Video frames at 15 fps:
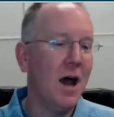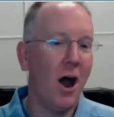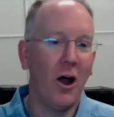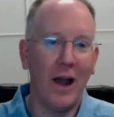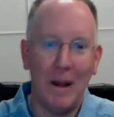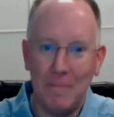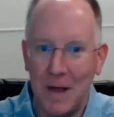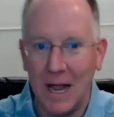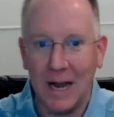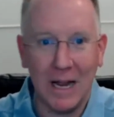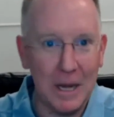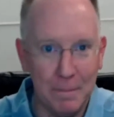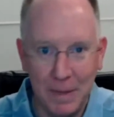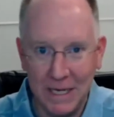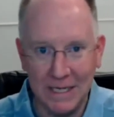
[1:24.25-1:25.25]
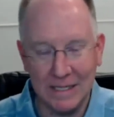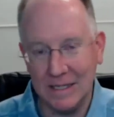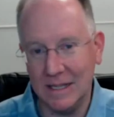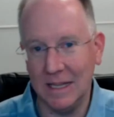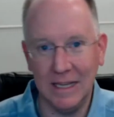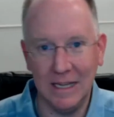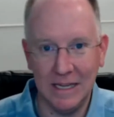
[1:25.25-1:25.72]
All right, I'm not going to beat
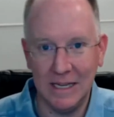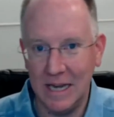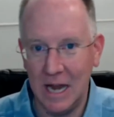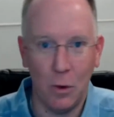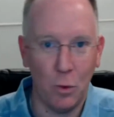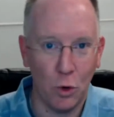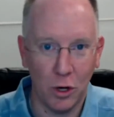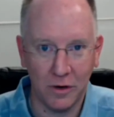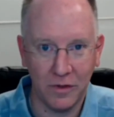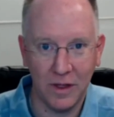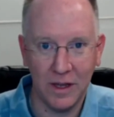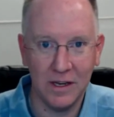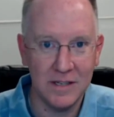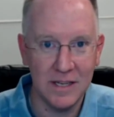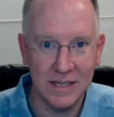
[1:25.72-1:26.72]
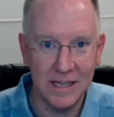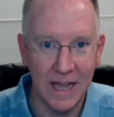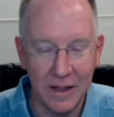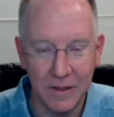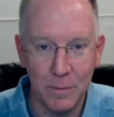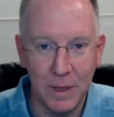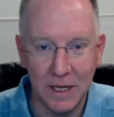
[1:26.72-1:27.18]
the network thing to
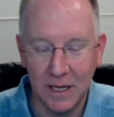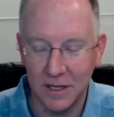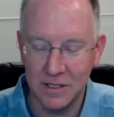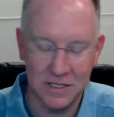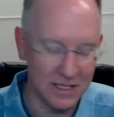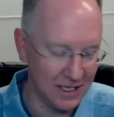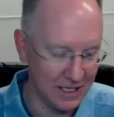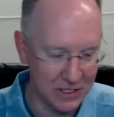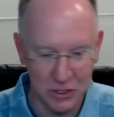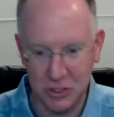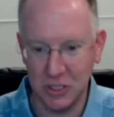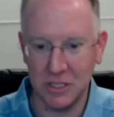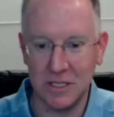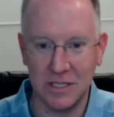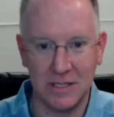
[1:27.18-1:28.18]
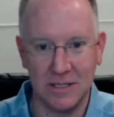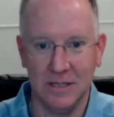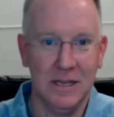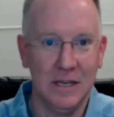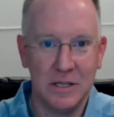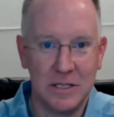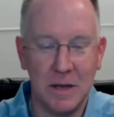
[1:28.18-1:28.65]
death because it's just
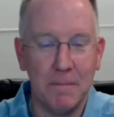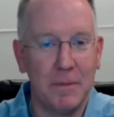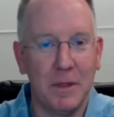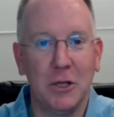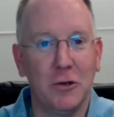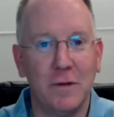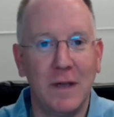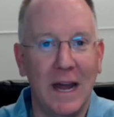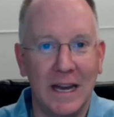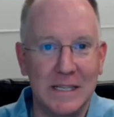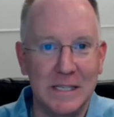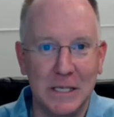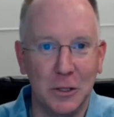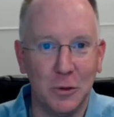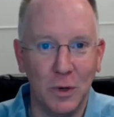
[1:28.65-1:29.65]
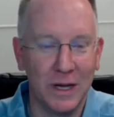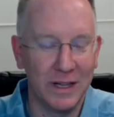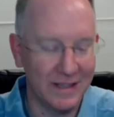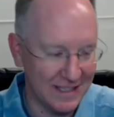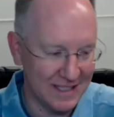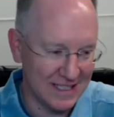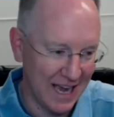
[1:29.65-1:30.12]
something you've got to deal with
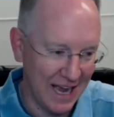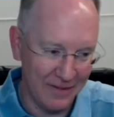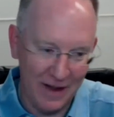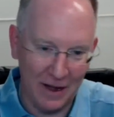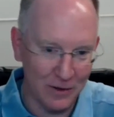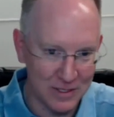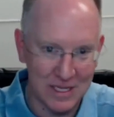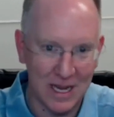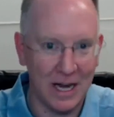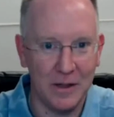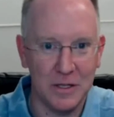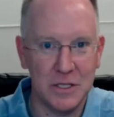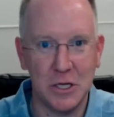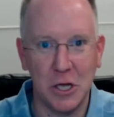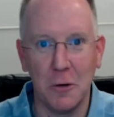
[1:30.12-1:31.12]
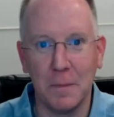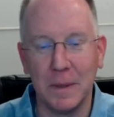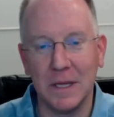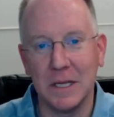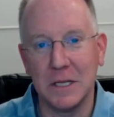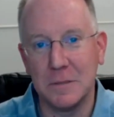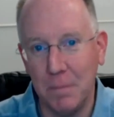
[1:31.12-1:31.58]
that's kind of outside of the scope of
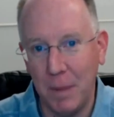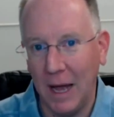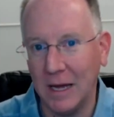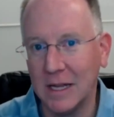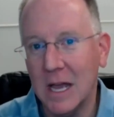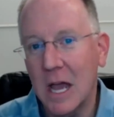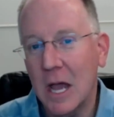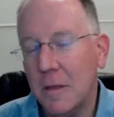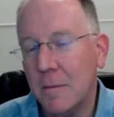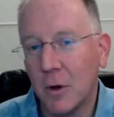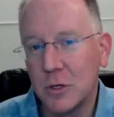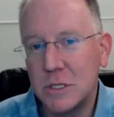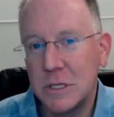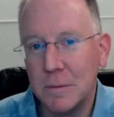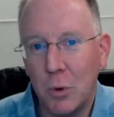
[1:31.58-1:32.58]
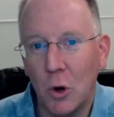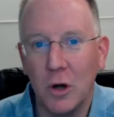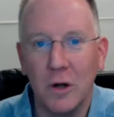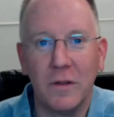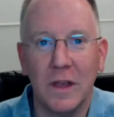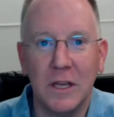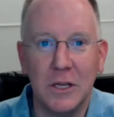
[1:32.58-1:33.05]
this. But most
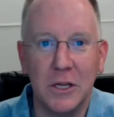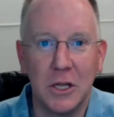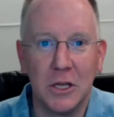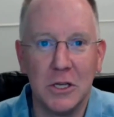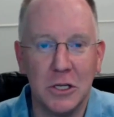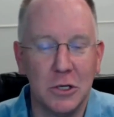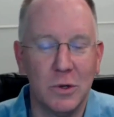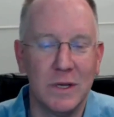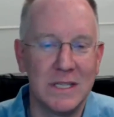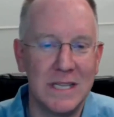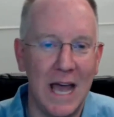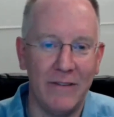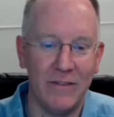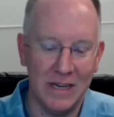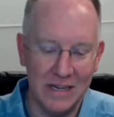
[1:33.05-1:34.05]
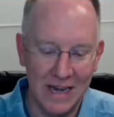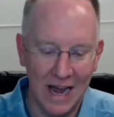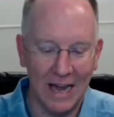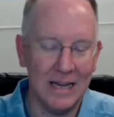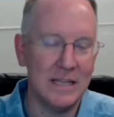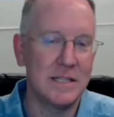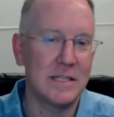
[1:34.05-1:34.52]
important thing you can do is have a
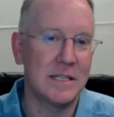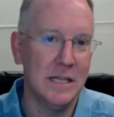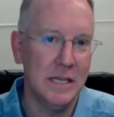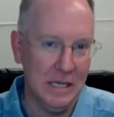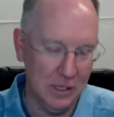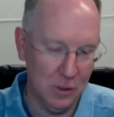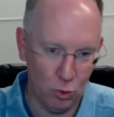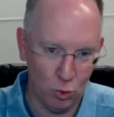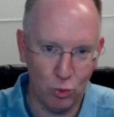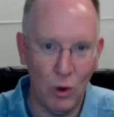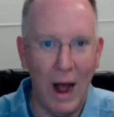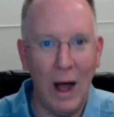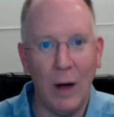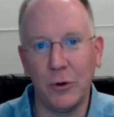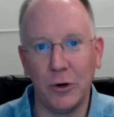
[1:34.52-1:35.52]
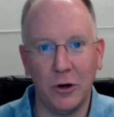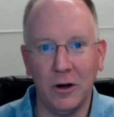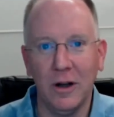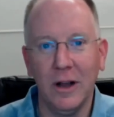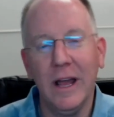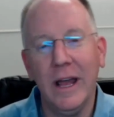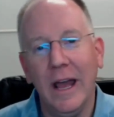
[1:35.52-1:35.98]
nice
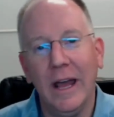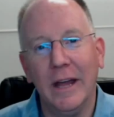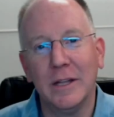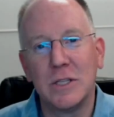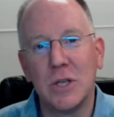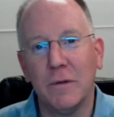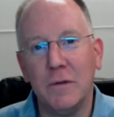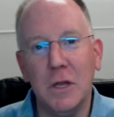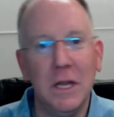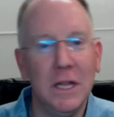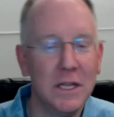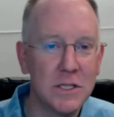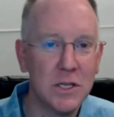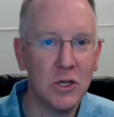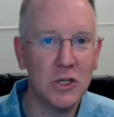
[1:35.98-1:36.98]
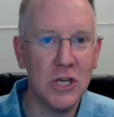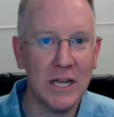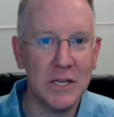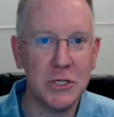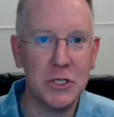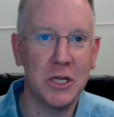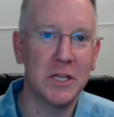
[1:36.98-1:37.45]
router. And so if you need
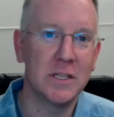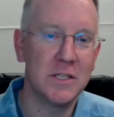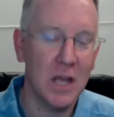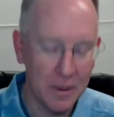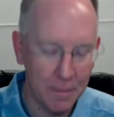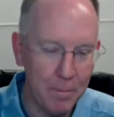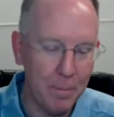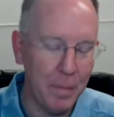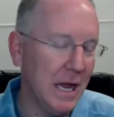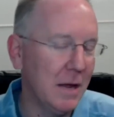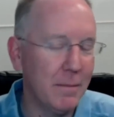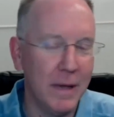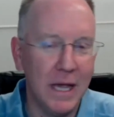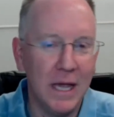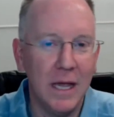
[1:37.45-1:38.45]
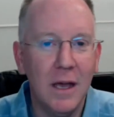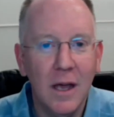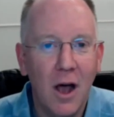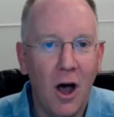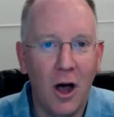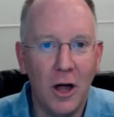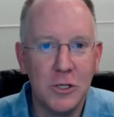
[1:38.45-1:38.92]
suggestions, ping me
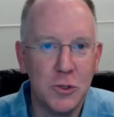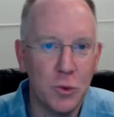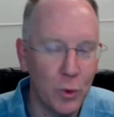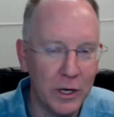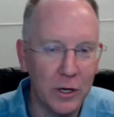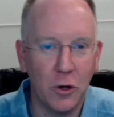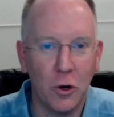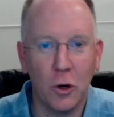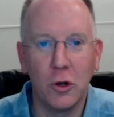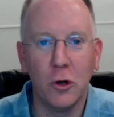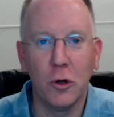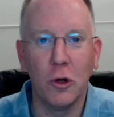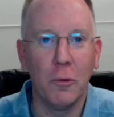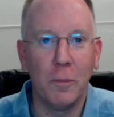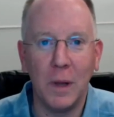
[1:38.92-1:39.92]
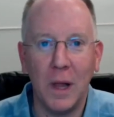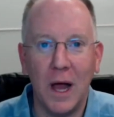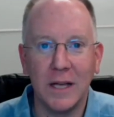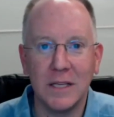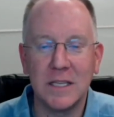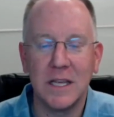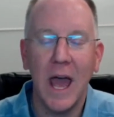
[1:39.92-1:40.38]
on Twitter or Google
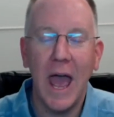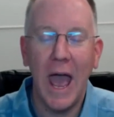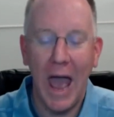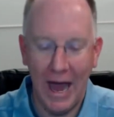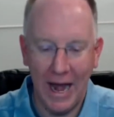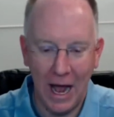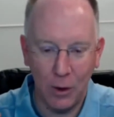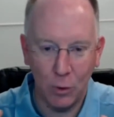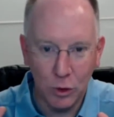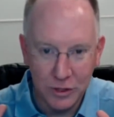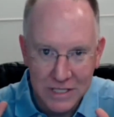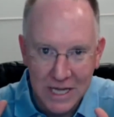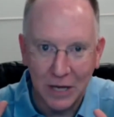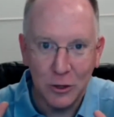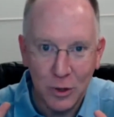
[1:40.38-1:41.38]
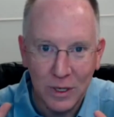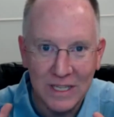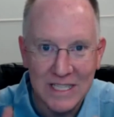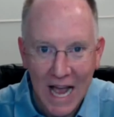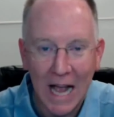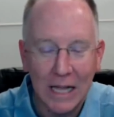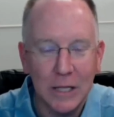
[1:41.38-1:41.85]
Plus, and I will tell you
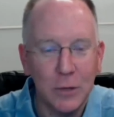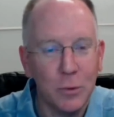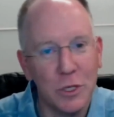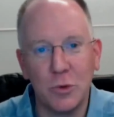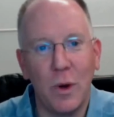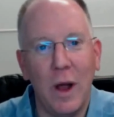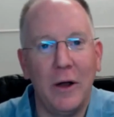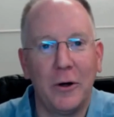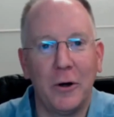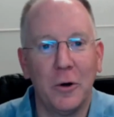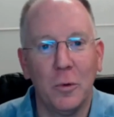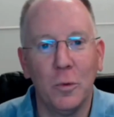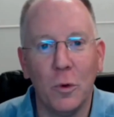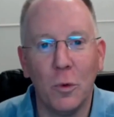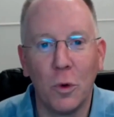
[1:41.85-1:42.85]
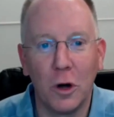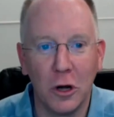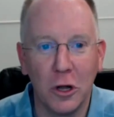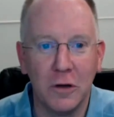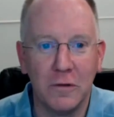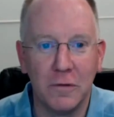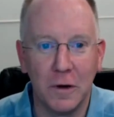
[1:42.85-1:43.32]
exactly which router will work
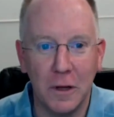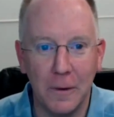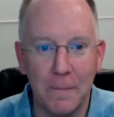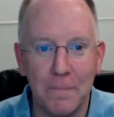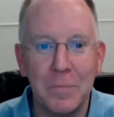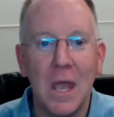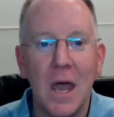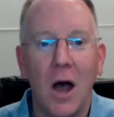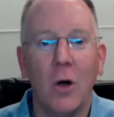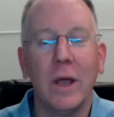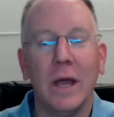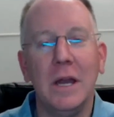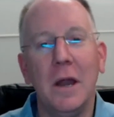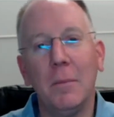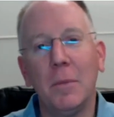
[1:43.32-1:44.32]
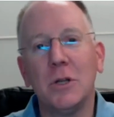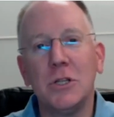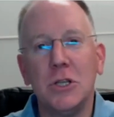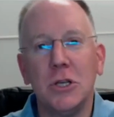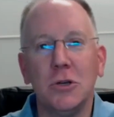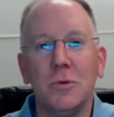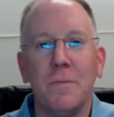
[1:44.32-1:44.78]
good for you. Okay, number
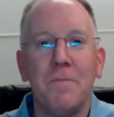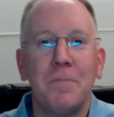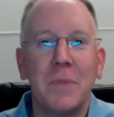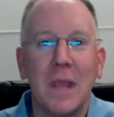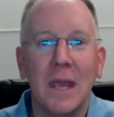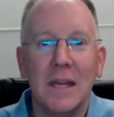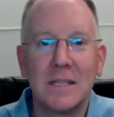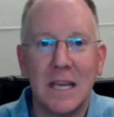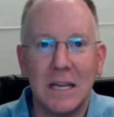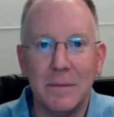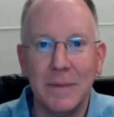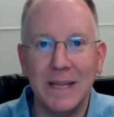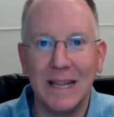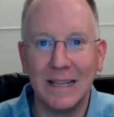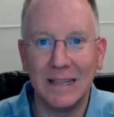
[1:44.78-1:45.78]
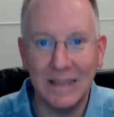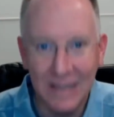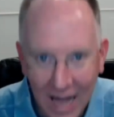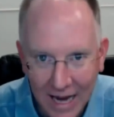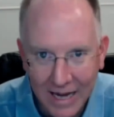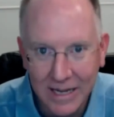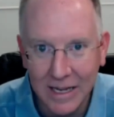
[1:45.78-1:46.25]
two, it's going to be the
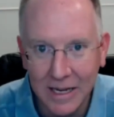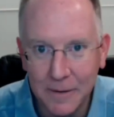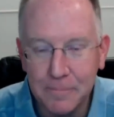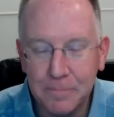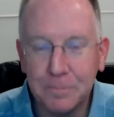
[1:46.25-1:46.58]
lighting.